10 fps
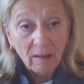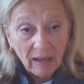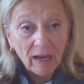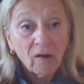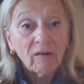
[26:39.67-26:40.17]

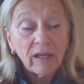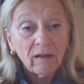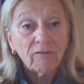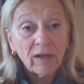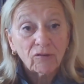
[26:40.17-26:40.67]

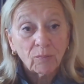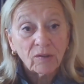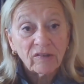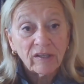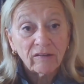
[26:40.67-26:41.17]
area of
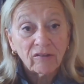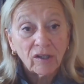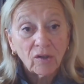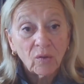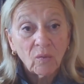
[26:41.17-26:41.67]
expertise
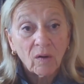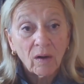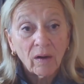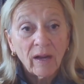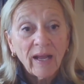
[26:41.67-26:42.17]
that you
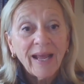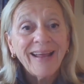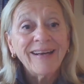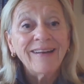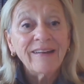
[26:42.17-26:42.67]
are
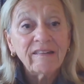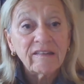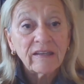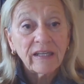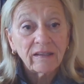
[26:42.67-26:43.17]
and
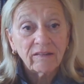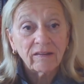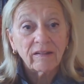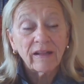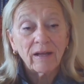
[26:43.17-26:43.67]
listening
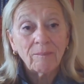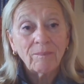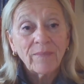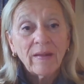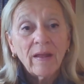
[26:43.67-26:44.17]
to them.